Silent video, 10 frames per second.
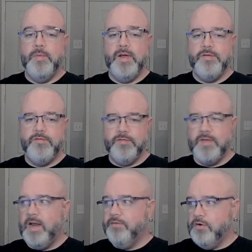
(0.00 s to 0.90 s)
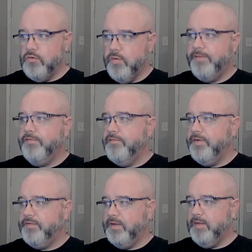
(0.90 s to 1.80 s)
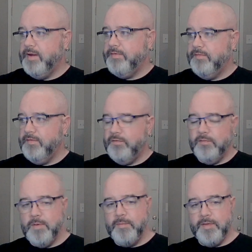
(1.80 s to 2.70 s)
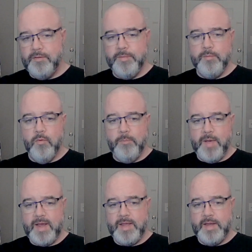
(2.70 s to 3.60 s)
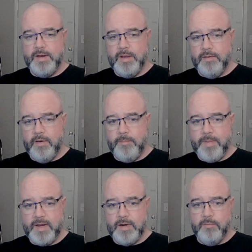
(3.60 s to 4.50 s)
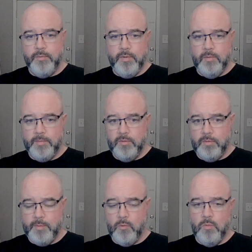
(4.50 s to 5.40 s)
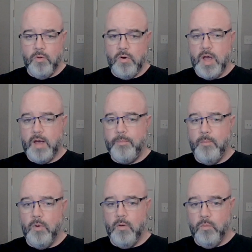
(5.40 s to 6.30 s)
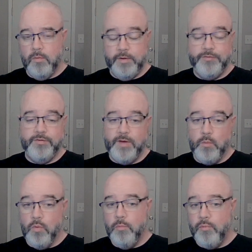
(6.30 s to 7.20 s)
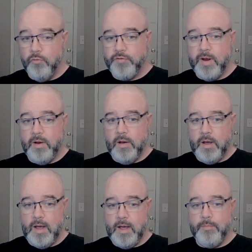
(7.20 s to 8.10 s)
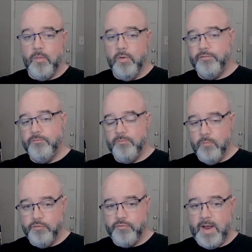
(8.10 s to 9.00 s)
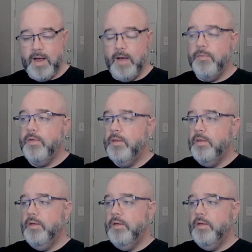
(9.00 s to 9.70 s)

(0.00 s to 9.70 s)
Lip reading: but just not as aggressive as I'd like to see. So maybe a little bit more back end of the boil, a little bit more whirlpool dry, hop, or some more dry hop.